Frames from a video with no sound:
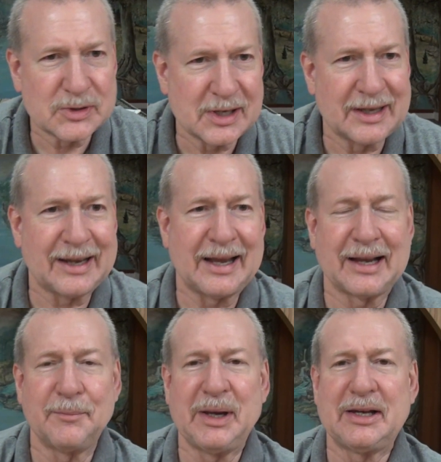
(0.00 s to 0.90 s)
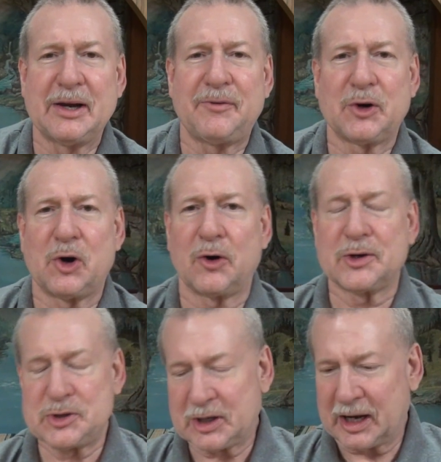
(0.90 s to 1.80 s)
It, it can be difficult
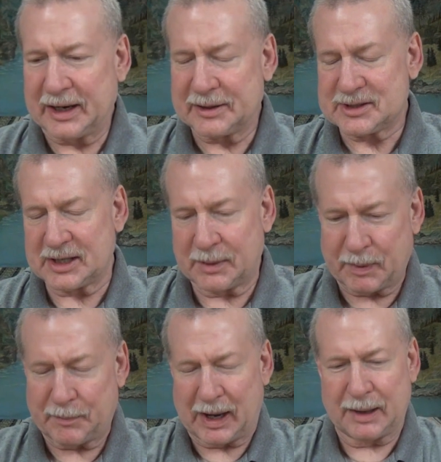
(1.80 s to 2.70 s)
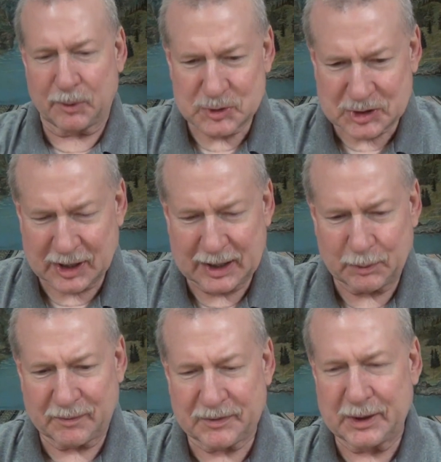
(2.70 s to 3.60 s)
because you kind of set up a Bible study
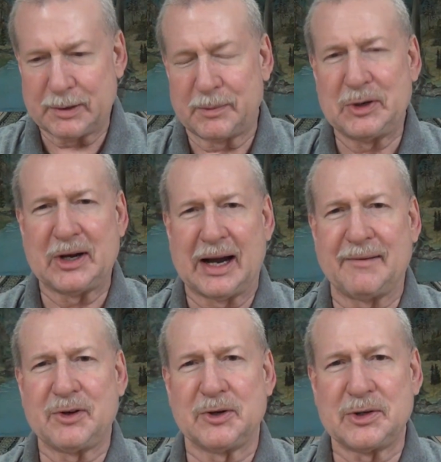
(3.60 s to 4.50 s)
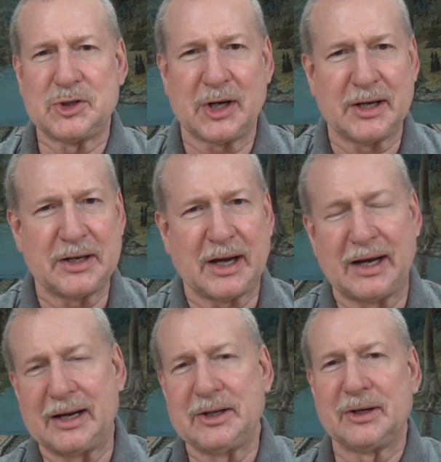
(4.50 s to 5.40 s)
with them and you have your
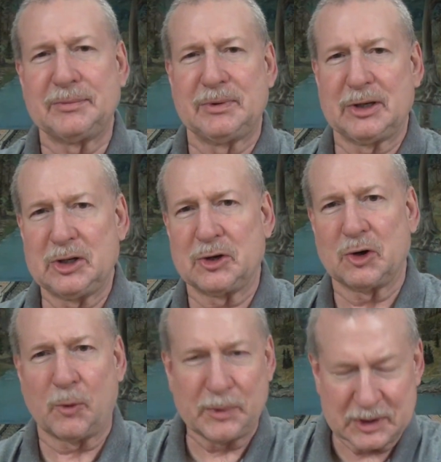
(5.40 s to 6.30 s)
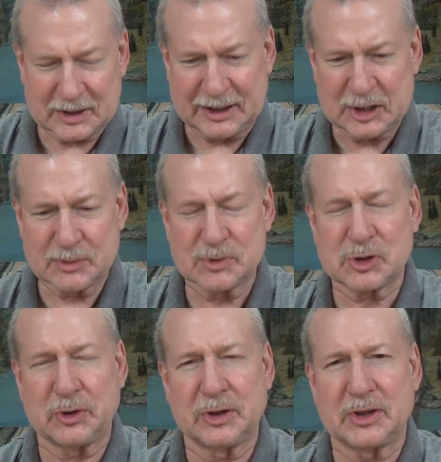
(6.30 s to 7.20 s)
agenda and you, you know, you're hoping to teach them
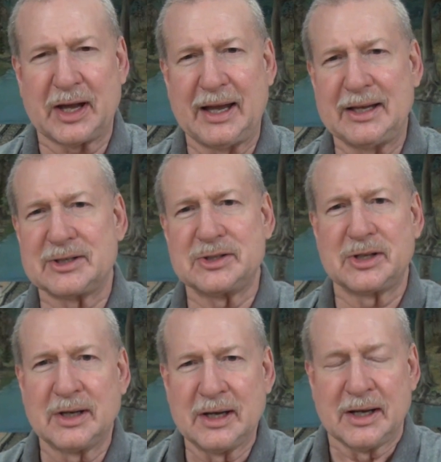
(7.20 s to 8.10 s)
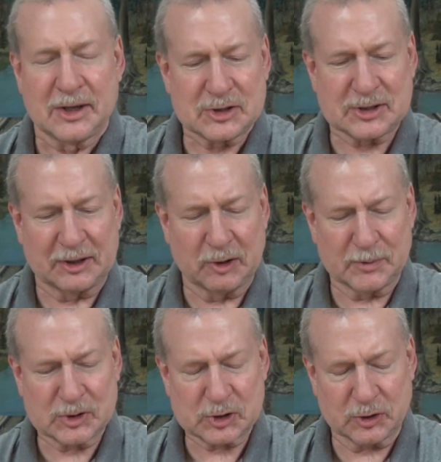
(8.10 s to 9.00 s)
certain things. and steer
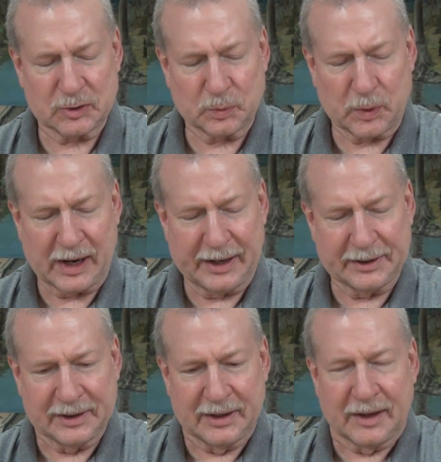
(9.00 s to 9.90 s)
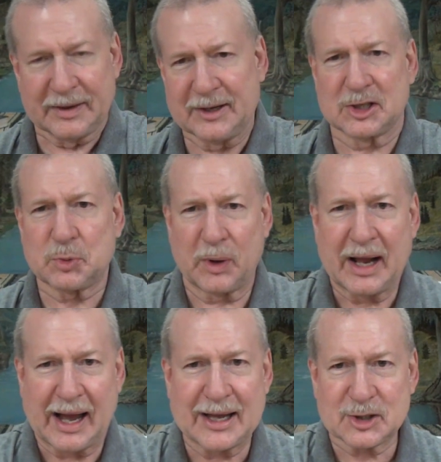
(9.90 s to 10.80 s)
them a certain way, and they just want
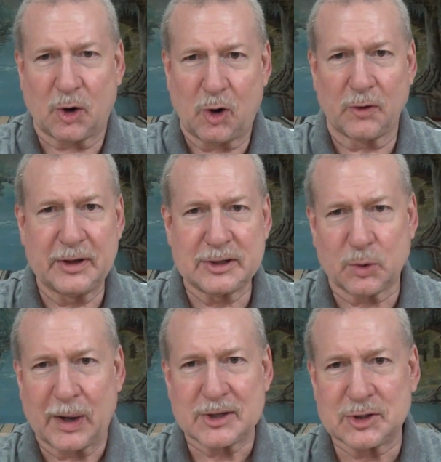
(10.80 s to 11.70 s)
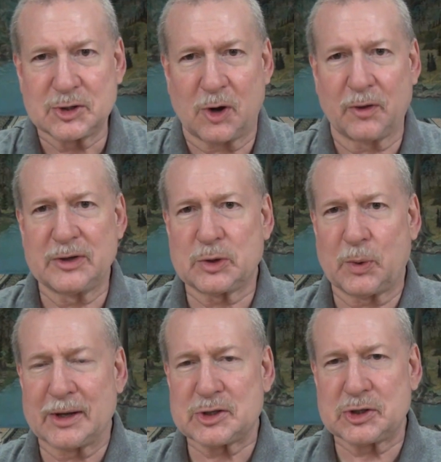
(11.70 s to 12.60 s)
to ask all these questions, all these
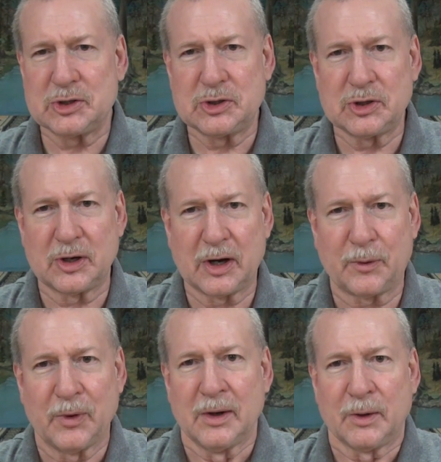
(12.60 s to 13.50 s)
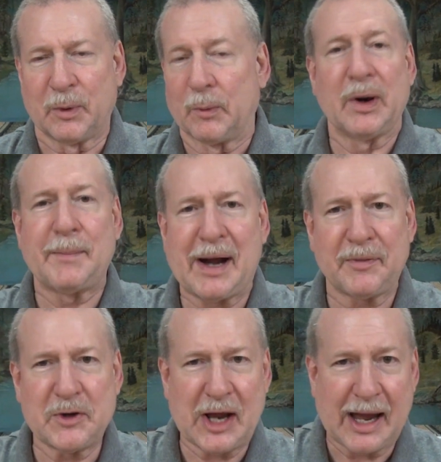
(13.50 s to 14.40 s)
questions, you know. Well, what
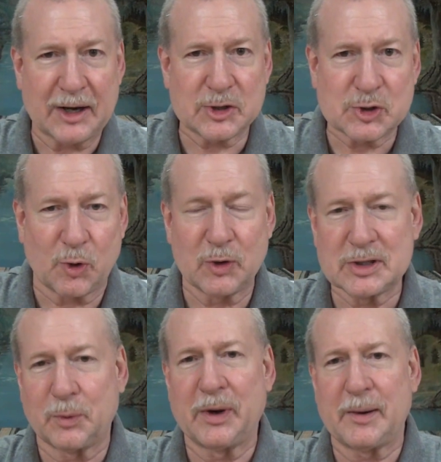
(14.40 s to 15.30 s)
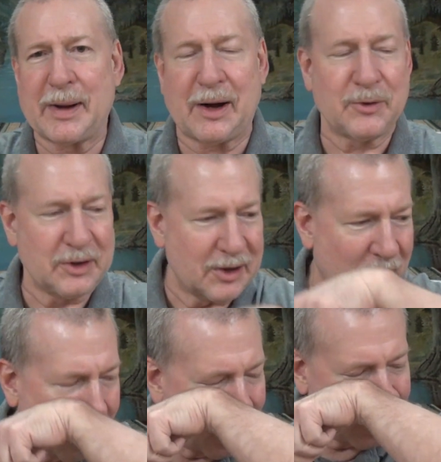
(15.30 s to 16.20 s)
about the dinosaurs? And what about, you
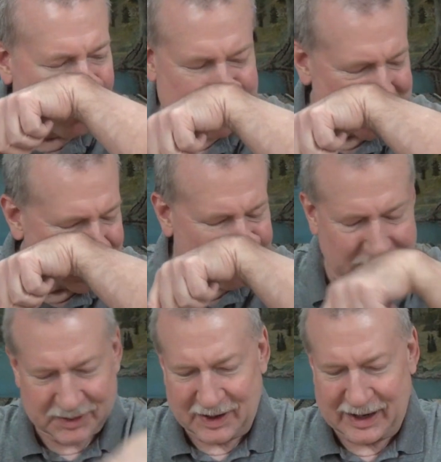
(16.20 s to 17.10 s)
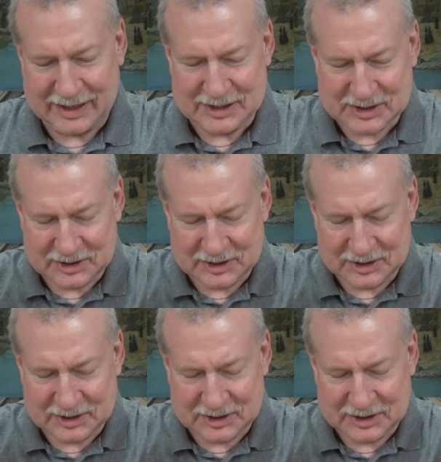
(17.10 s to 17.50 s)
know, all these different things?